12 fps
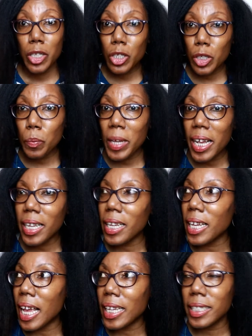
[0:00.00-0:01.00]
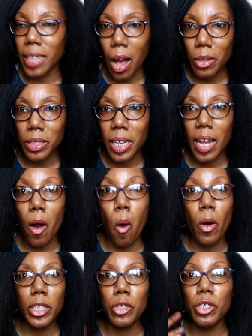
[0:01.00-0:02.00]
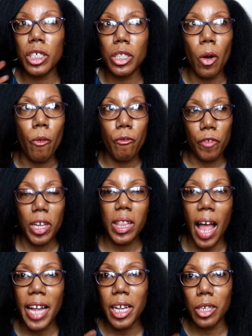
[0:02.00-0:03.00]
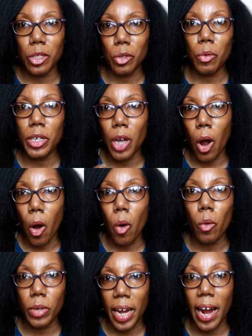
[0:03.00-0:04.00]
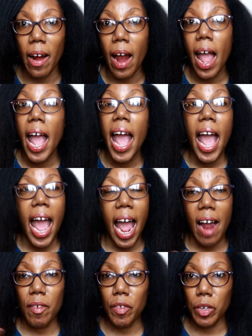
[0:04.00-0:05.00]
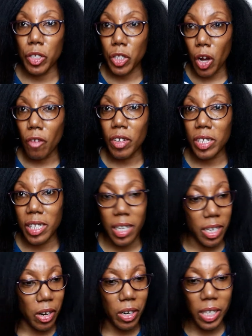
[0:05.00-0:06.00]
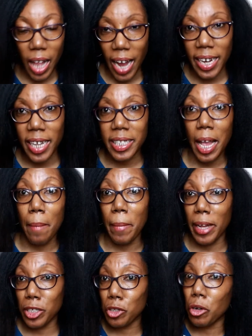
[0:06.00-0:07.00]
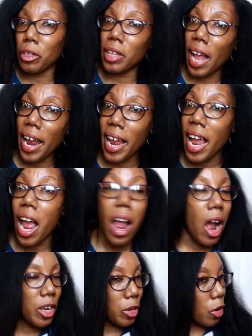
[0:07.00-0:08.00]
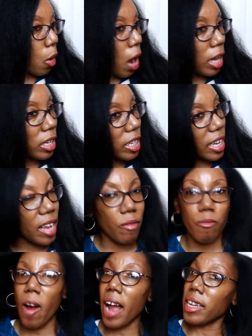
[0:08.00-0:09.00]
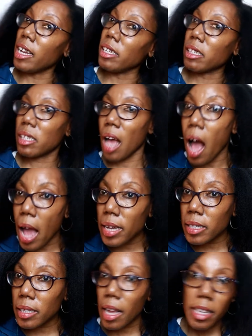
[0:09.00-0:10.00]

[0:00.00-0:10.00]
you just be exhausted, or you just don't feel like doing your own hair after servicing your clients and make sure they, are looking right and tight.